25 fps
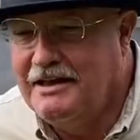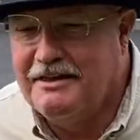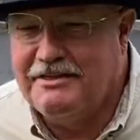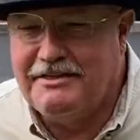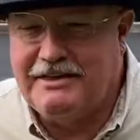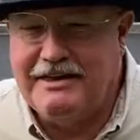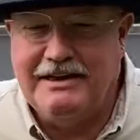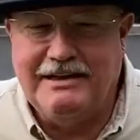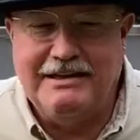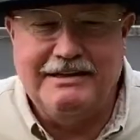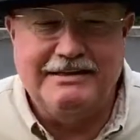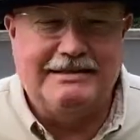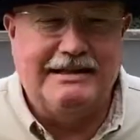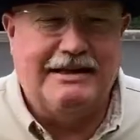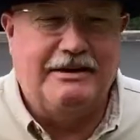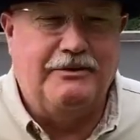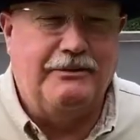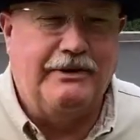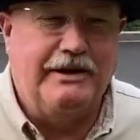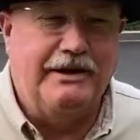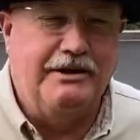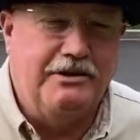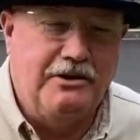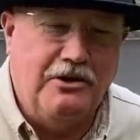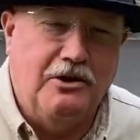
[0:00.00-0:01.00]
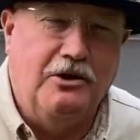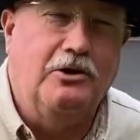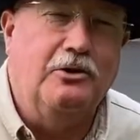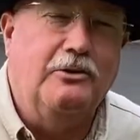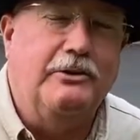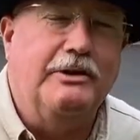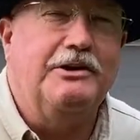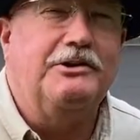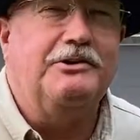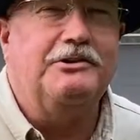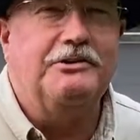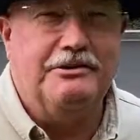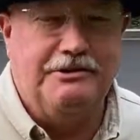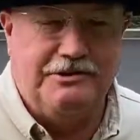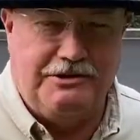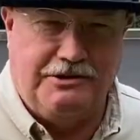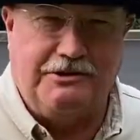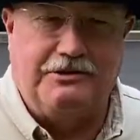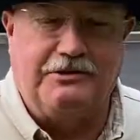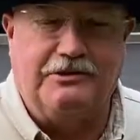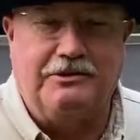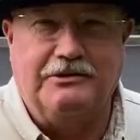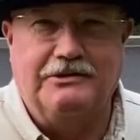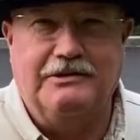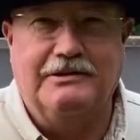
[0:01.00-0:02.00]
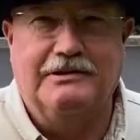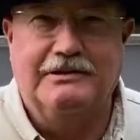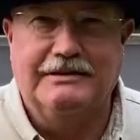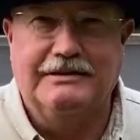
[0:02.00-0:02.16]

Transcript: Things that we know we should do,